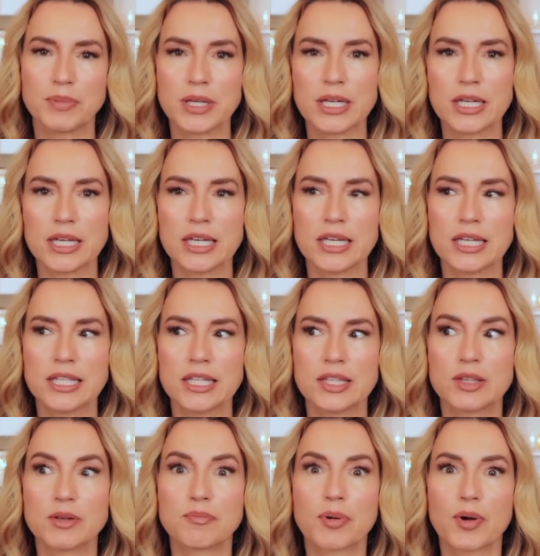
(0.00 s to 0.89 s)
be
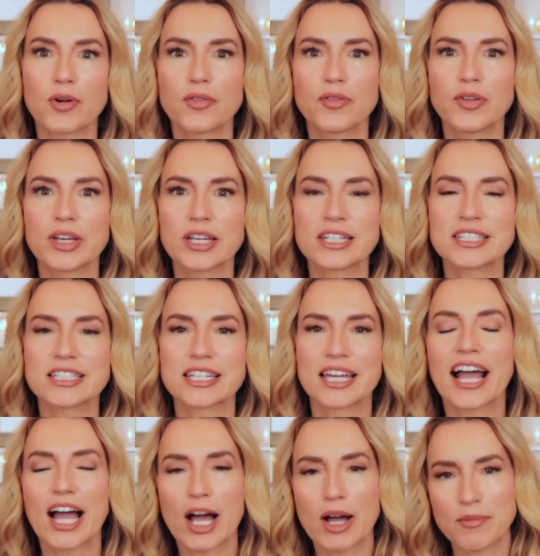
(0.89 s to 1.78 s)
the
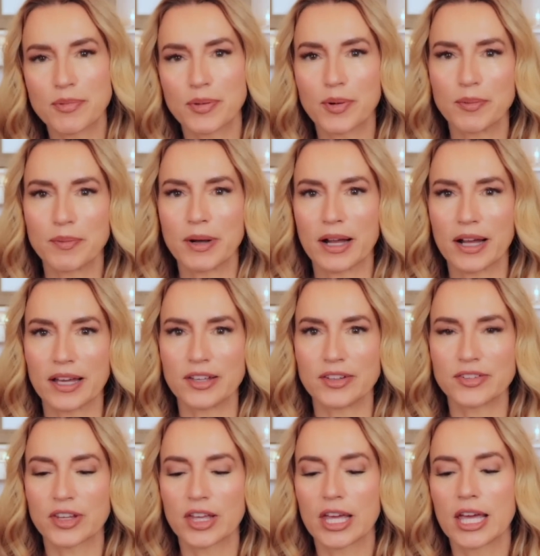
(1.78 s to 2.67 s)
perfect
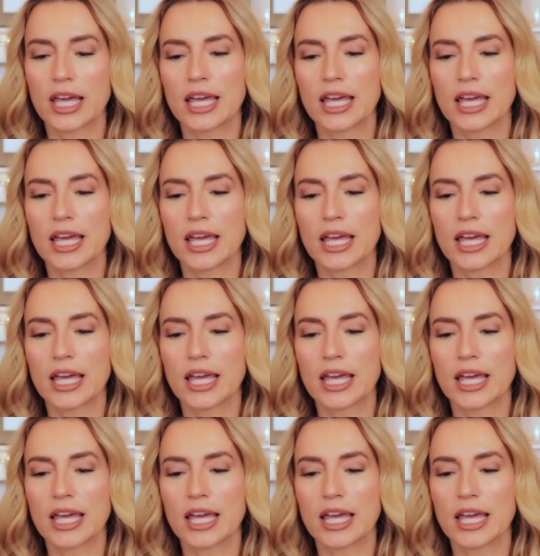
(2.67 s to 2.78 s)
compromise.